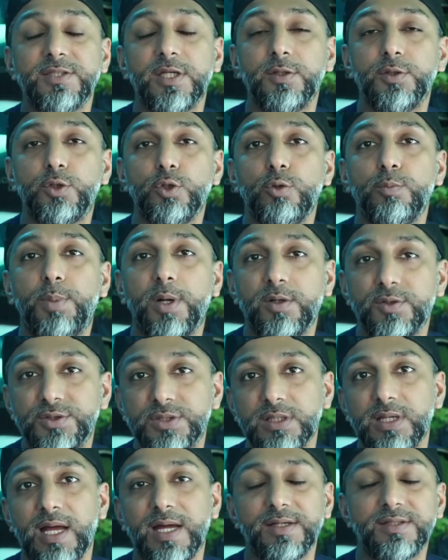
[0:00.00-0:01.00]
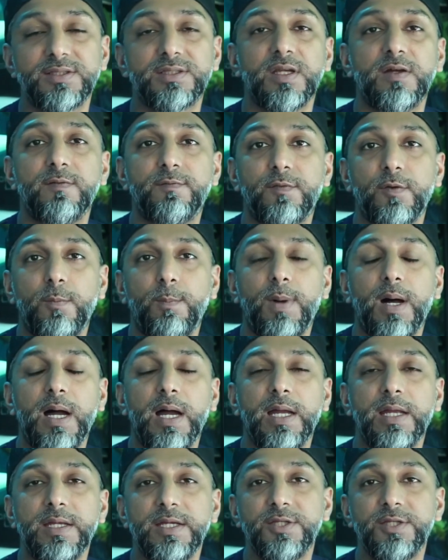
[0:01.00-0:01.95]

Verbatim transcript: I do post a lot of stuff on my